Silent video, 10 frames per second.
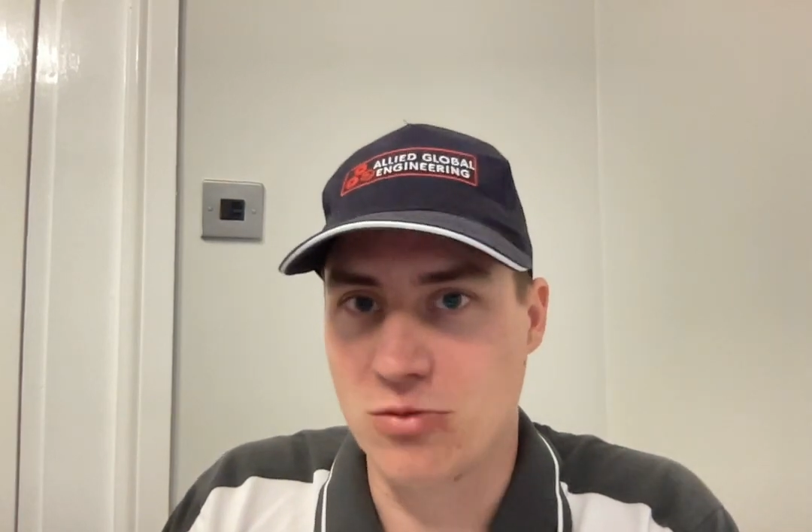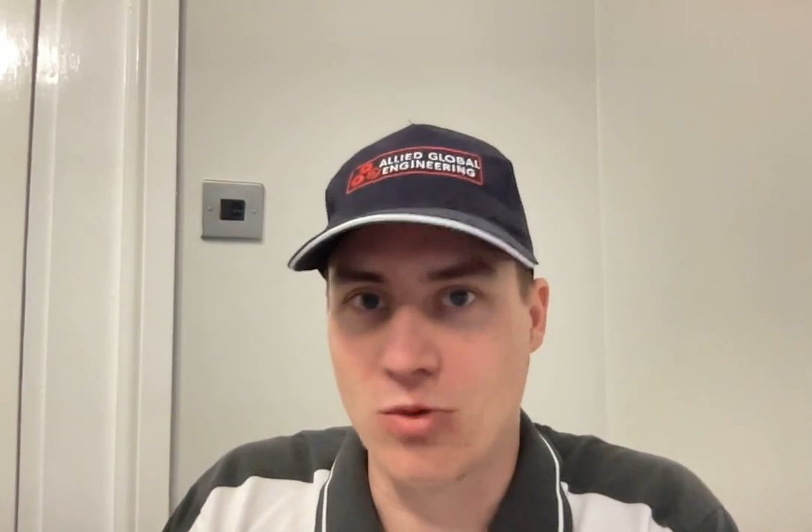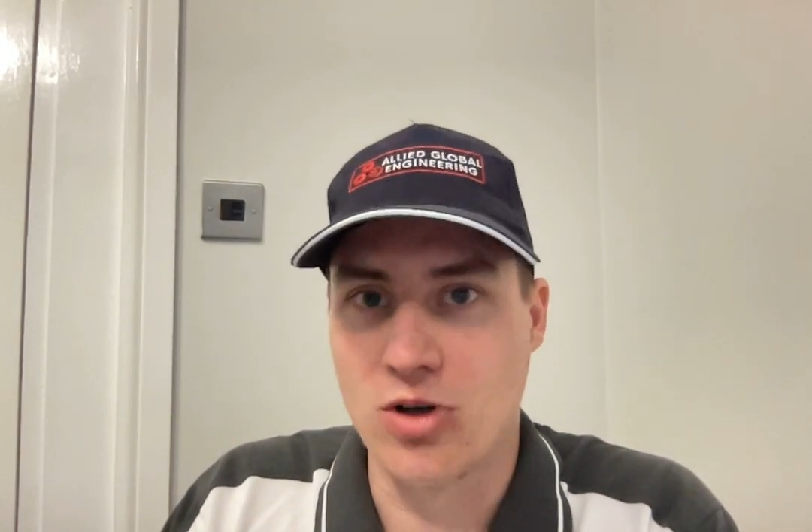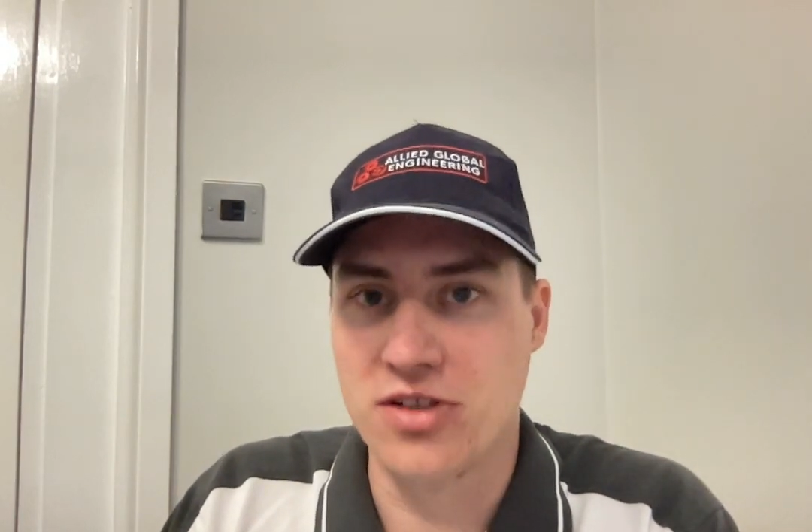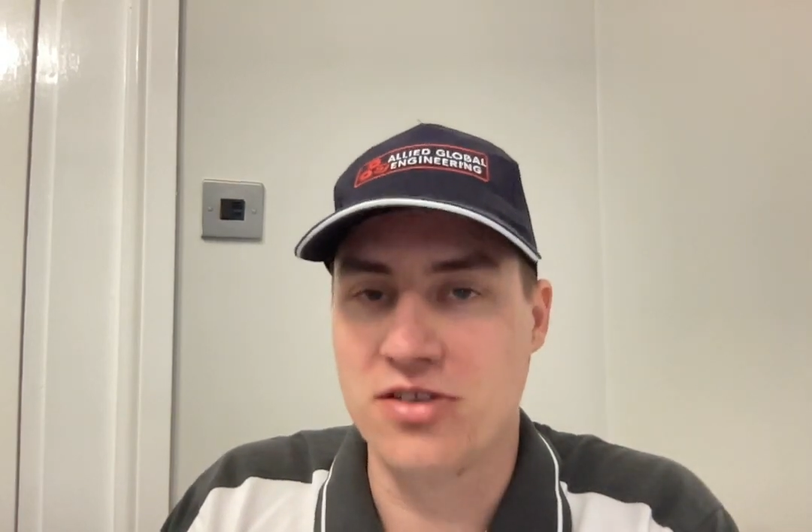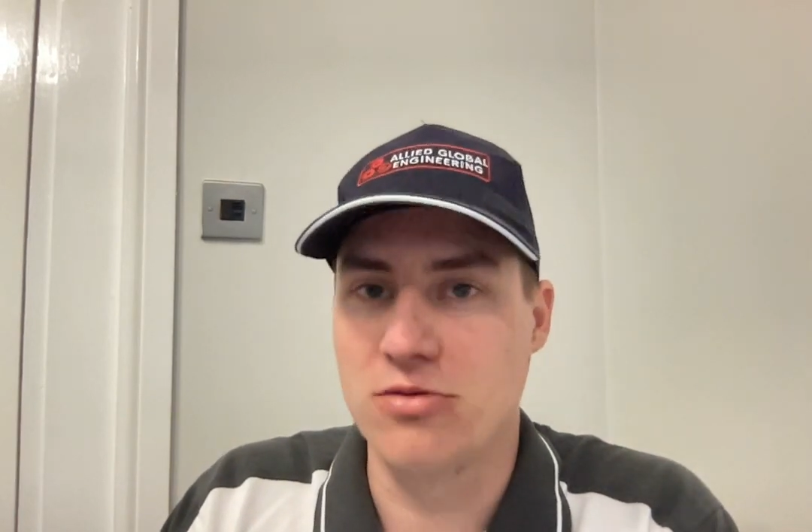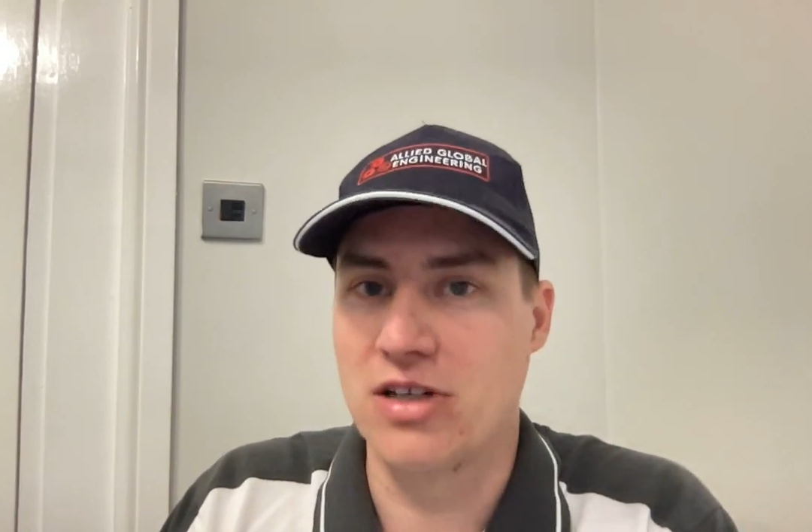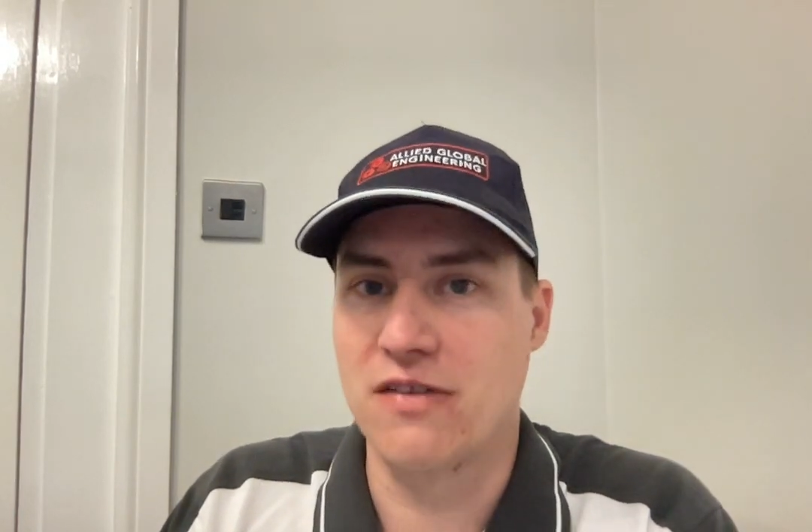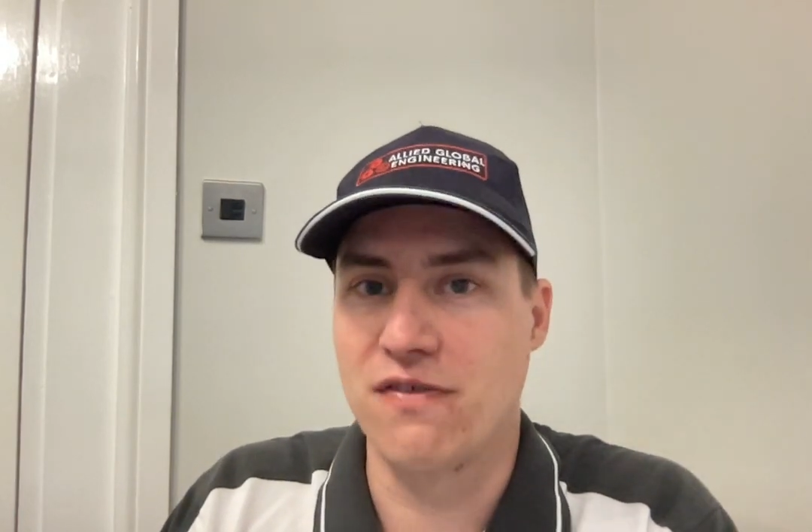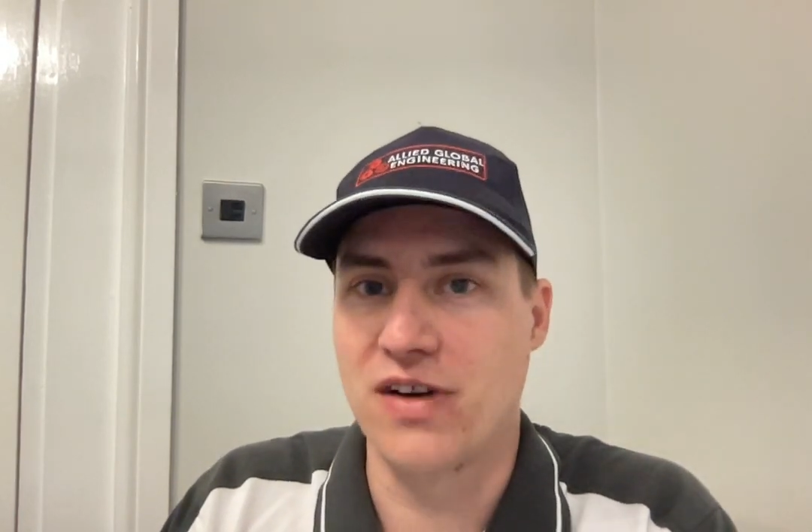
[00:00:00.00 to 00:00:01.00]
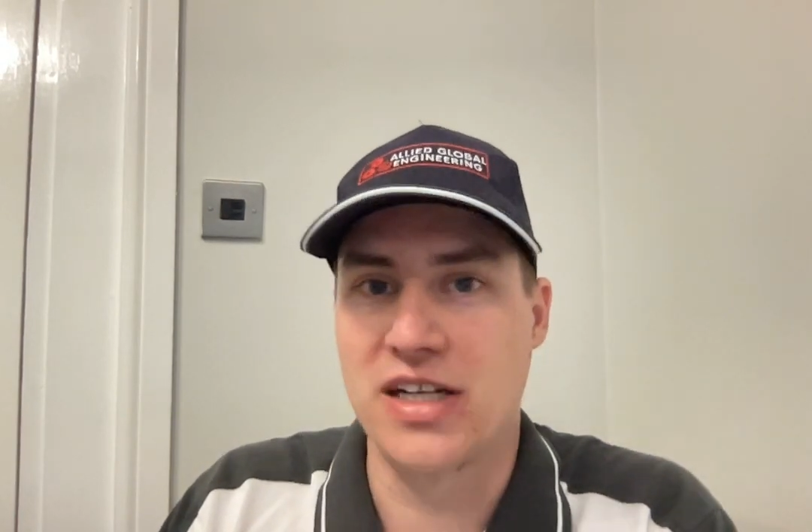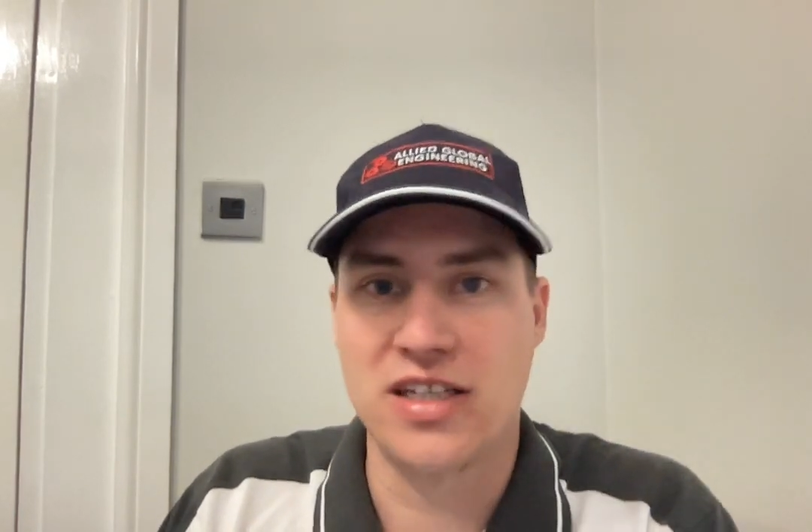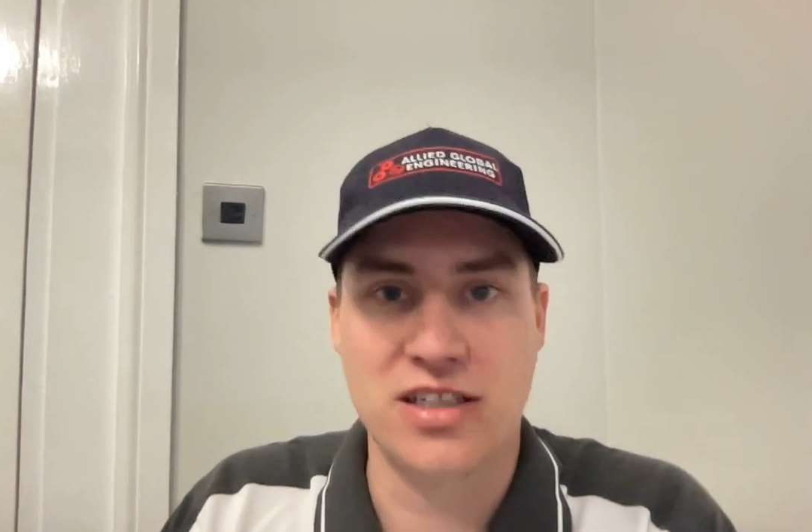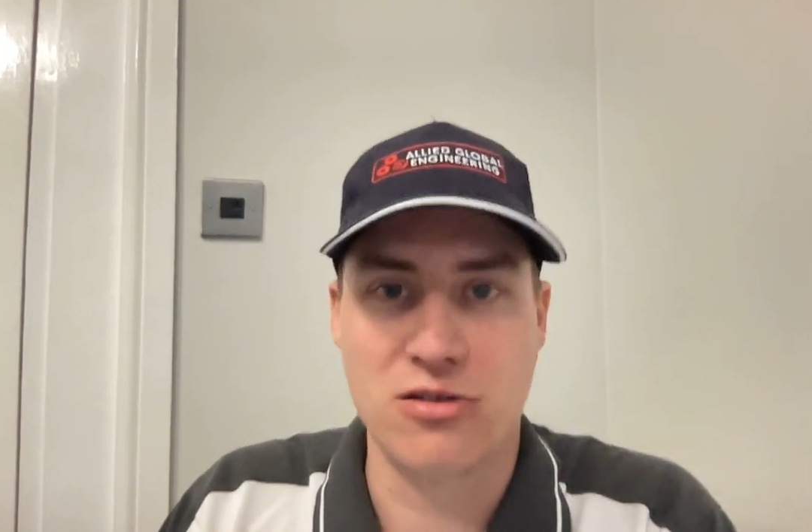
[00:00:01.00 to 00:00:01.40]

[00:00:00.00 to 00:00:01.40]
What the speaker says: words. You can find it.